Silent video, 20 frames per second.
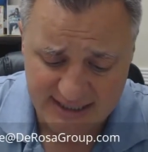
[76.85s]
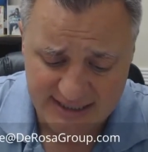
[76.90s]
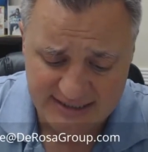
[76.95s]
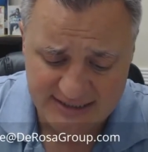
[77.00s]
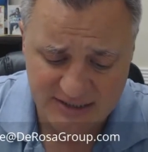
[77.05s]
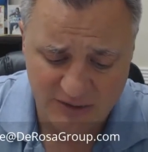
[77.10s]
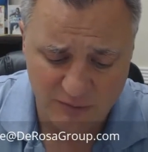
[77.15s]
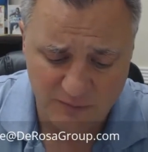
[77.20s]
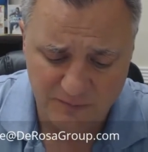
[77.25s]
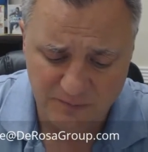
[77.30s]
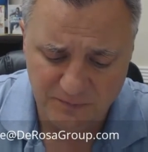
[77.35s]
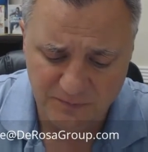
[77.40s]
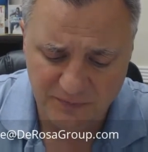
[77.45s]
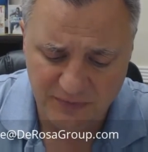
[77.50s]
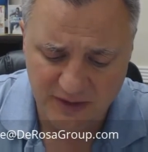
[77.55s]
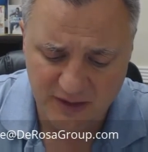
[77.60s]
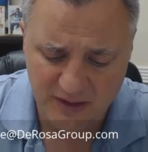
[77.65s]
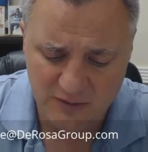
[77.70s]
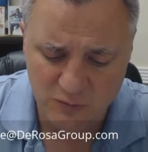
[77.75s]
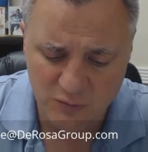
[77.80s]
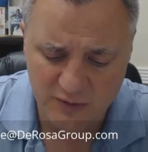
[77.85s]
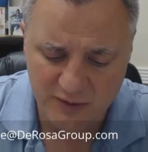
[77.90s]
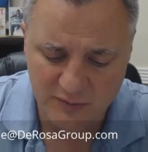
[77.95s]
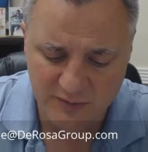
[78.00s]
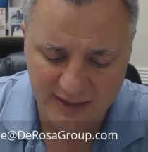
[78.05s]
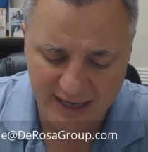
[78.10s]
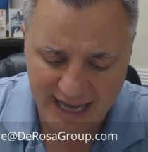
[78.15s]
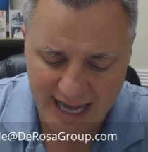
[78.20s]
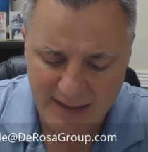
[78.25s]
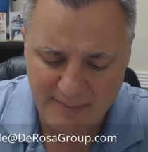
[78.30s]
So what,
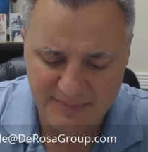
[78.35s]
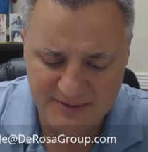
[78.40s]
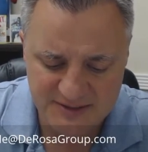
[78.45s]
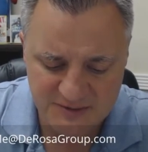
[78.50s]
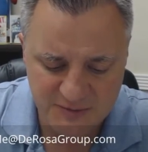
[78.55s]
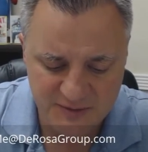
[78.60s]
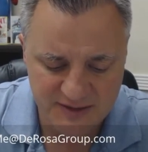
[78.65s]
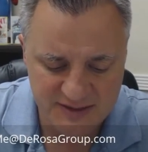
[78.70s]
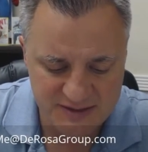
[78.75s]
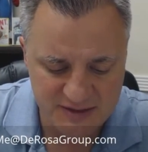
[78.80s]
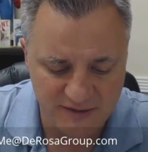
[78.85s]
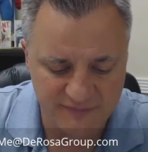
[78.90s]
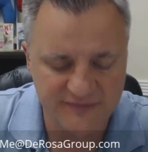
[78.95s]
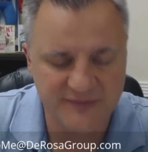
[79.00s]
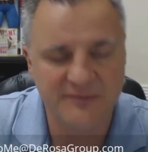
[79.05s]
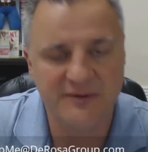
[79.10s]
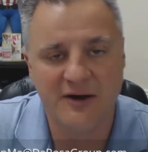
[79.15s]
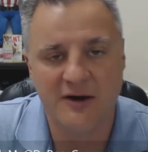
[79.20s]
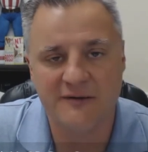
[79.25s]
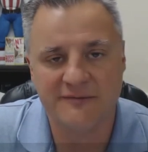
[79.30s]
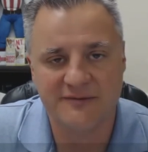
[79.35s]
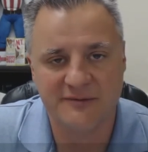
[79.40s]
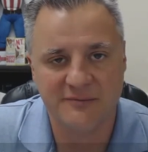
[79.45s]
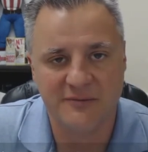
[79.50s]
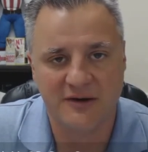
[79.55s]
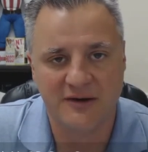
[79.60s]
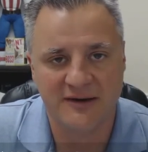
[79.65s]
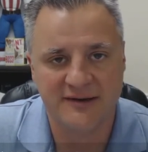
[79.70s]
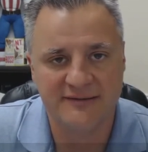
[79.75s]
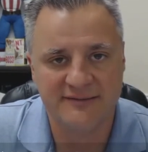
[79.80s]
what happens with these off the off the
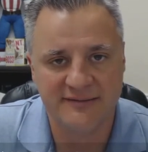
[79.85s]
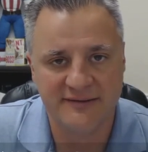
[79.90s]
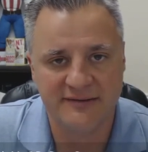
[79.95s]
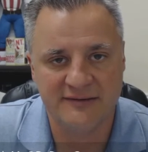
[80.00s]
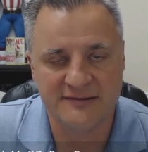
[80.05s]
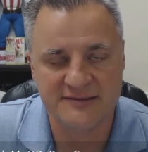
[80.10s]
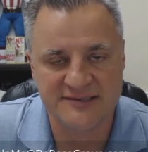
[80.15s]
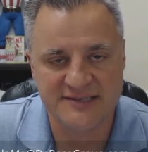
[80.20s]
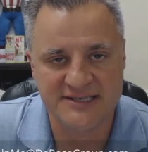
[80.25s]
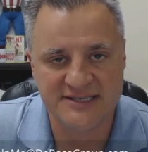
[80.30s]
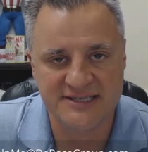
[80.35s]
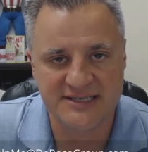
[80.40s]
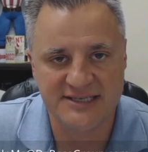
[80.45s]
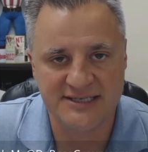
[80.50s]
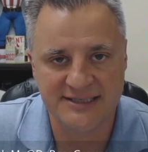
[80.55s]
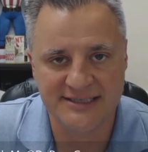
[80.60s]
market deals is you,